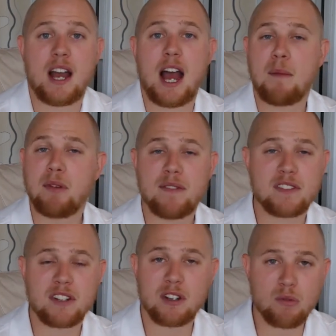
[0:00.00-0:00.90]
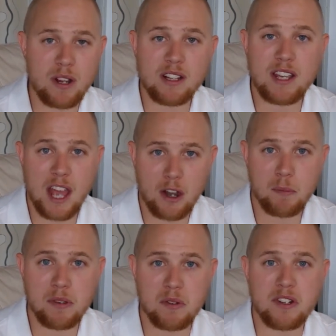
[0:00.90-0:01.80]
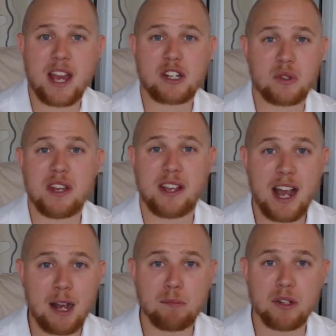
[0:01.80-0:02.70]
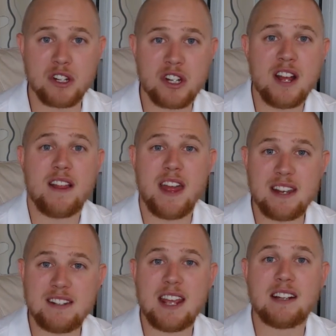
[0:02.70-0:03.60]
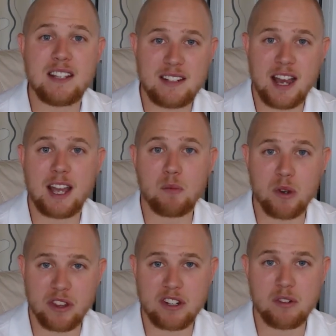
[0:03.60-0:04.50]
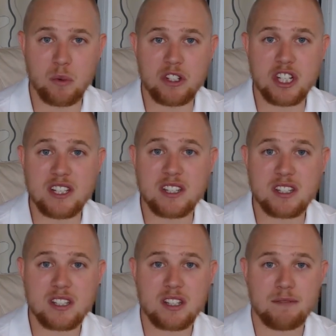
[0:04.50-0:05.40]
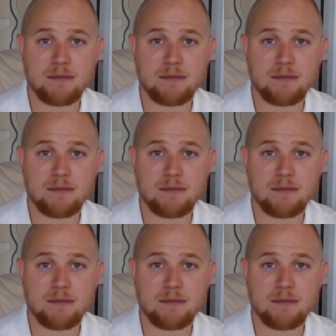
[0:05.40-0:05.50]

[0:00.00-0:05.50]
I believe it's going to greatly help you to actually accomplish that daily time with, with Jesus.